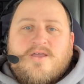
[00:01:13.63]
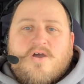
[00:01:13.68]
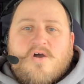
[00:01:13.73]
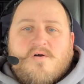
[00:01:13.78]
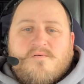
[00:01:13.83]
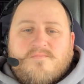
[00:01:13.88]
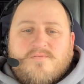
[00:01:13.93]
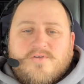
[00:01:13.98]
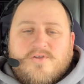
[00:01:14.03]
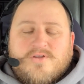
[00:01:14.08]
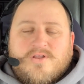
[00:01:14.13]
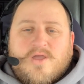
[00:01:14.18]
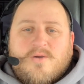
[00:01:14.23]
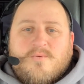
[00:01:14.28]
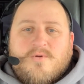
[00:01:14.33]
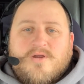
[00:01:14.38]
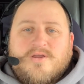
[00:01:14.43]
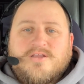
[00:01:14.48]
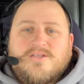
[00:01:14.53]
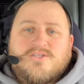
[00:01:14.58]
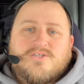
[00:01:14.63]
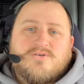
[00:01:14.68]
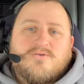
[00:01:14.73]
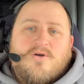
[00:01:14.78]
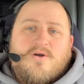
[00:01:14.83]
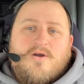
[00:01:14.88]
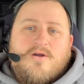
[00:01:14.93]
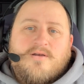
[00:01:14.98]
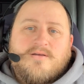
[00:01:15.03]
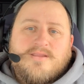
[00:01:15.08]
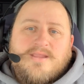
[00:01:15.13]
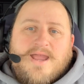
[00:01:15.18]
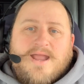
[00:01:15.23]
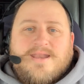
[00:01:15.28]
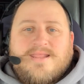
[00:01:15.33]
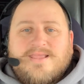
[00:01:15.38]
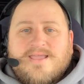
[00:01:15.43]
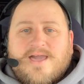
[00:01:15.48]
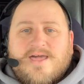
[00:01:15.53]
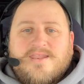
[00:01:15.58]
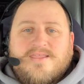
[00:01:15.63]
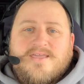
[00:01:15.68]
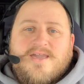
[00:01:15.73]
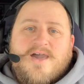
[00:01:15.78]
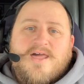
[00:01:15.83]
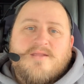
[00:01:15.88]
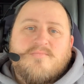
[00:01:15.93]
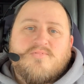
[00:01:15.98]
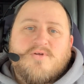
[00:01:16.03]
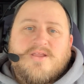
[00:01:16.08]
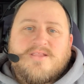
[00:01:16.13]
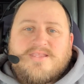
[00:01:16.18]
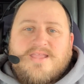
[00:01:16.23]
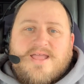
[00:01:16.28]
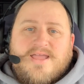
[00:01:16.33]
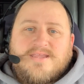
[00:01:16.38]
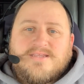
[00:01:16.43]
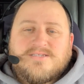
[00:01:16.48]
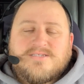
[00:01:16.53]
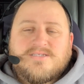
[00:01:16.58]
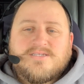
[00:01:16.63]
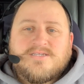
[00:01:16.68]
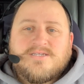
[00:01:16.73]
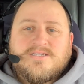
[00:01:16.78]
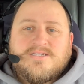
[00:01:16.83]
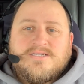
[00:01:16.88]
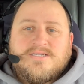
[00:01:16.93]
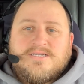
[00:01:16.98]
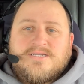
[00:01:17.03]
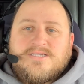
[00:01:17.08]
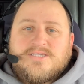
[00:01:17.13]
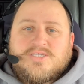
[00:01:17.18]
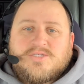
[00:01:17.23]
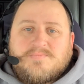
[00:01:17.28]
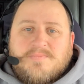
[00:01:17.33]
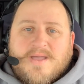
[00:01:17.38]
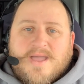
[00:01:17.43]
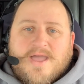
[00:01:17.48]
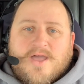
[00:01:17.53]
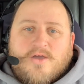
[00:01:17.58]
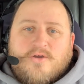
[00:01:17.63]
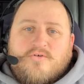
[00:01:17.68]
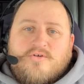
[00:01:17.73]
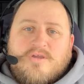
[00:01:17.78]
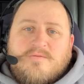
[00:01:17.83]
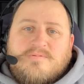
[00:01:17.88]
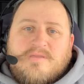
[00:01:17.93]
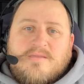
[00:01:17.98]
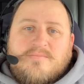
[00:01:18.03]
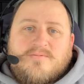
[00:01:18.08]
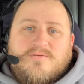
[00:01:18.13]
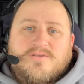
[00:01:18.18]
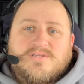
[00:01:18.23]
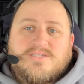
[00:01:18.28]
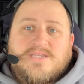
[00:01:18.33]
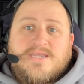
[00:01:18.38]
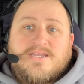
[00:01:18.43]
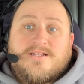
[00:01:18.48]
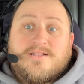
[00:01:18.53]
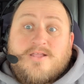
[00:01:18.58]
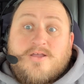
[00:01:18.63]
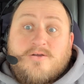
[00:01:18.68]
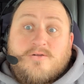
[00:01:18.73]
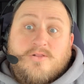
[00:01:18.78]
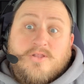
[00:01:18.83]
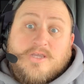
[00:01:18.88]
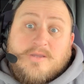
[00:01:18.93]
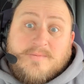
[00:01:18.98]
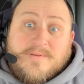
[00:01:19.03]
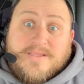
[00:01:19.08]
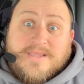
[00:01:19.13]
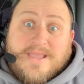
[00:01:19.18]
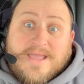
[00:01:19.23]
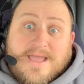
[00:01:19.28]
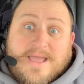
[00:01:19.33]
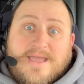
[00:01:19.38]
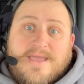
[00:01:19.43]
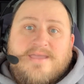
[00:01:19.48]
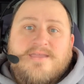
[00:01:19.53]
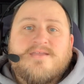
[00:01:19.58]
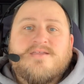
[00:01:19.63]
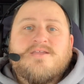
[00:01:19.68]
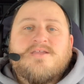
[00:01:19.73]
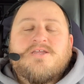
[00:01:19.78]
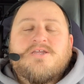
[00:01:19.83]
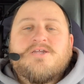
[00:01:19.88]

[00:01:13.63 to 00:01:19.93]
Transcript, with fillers: Hopefully you're not working too hard. Yada, yada, yada. Break the ice. Smile. Greet people. Say hello. Look them in the eye.